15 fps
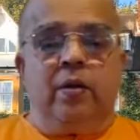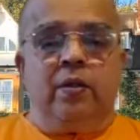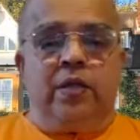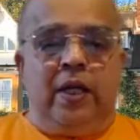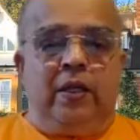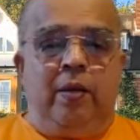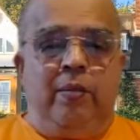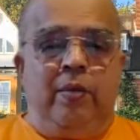
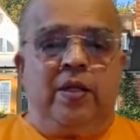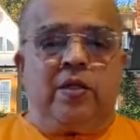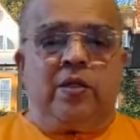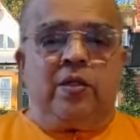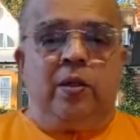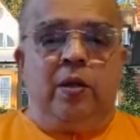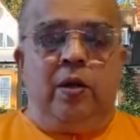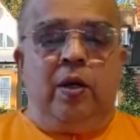jati
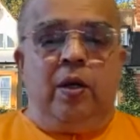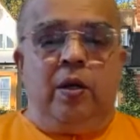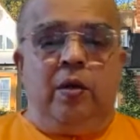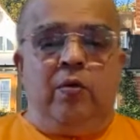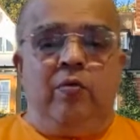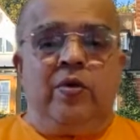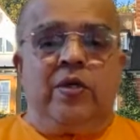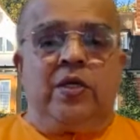means
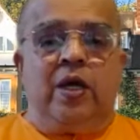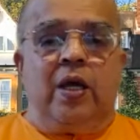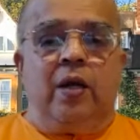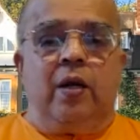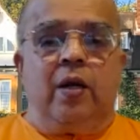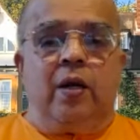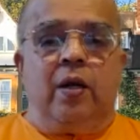which are